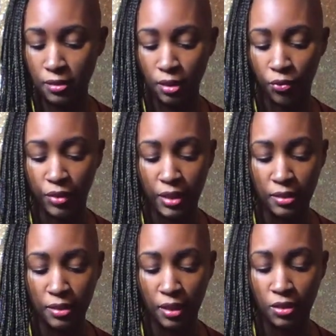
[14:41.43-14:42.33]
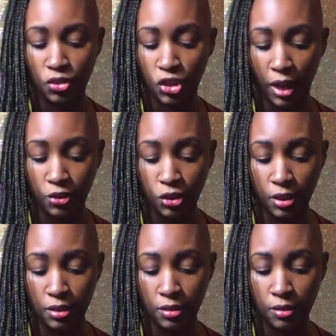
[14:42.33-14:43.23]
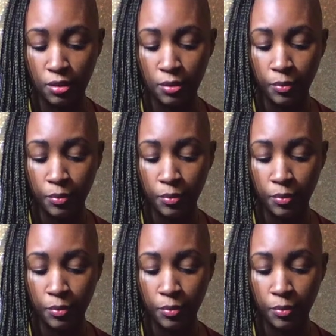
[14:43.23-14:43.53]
of these injections